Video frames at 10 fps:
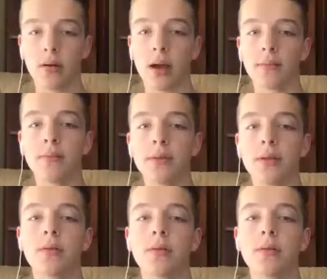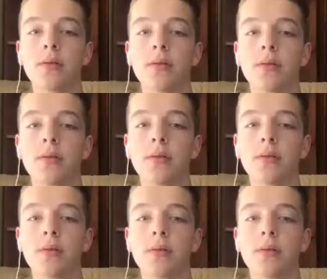okay, so then I was
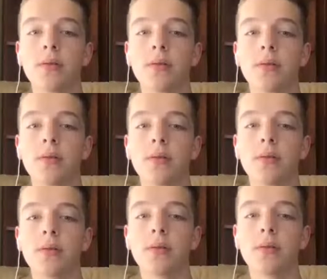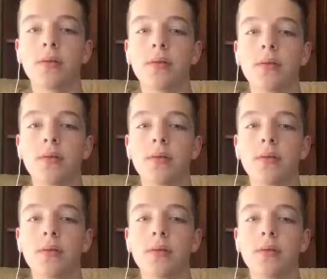doing that, and then let's
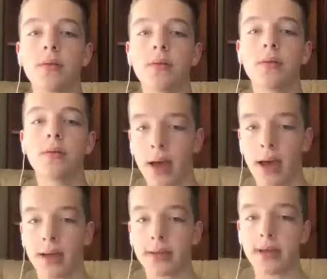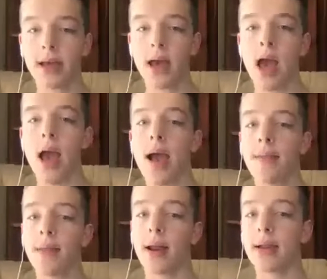see, a couple days passed,
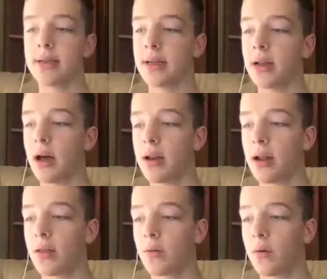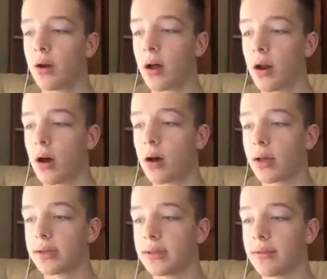and then I did another one on
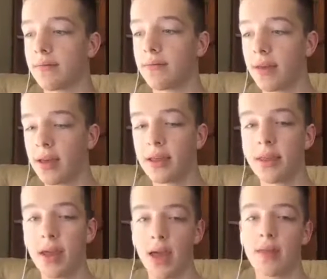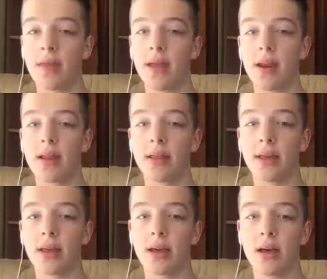August the 5th, and then
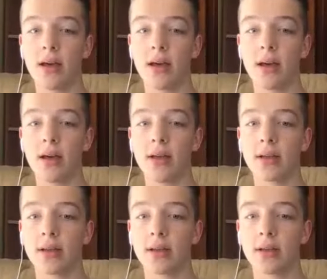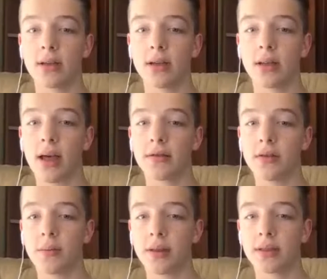the live
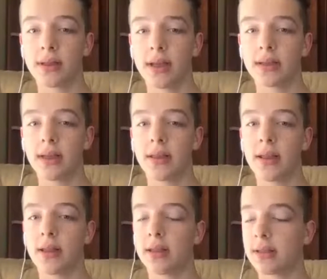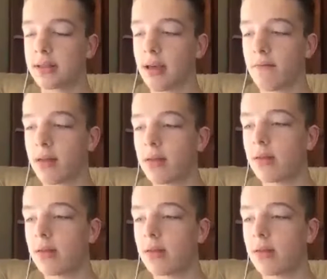stream on the 6th, and then the 7th.